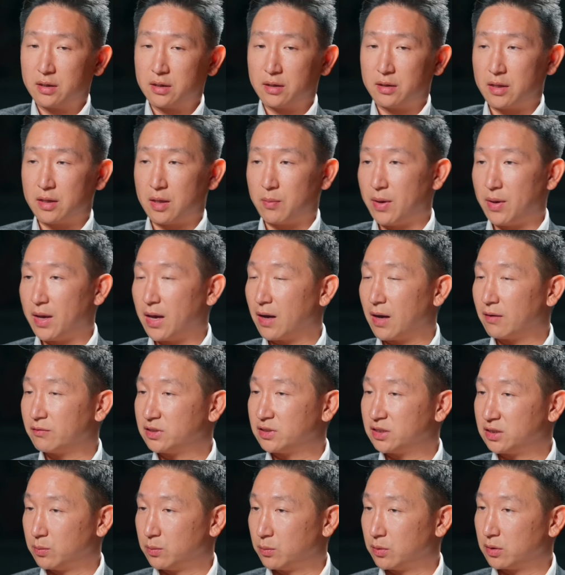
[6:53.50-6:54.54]
they may have
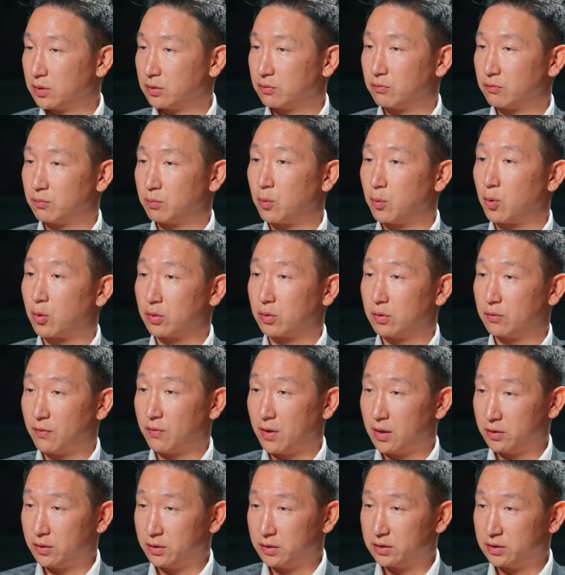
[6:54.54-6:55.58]
similar moral
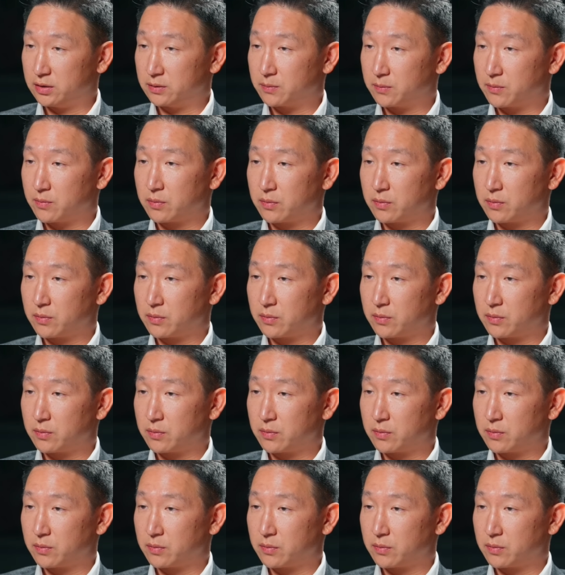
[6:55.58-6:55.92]
values.